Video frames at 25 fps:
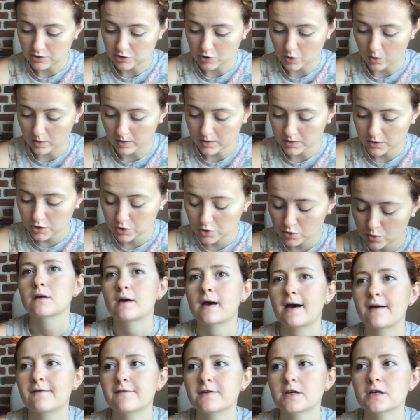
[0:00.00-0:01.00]
taught you?
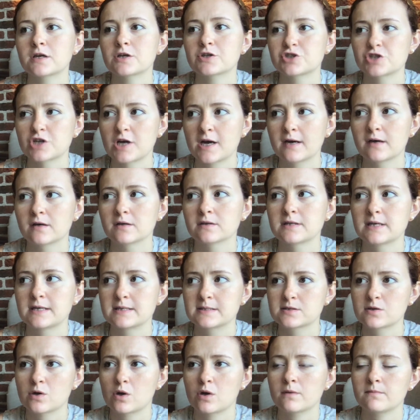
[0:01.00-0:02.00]
Having a child
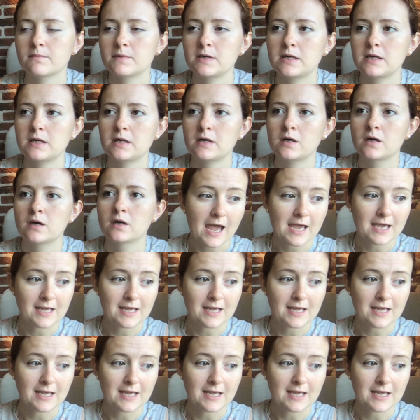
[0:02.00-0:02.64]
has taught me,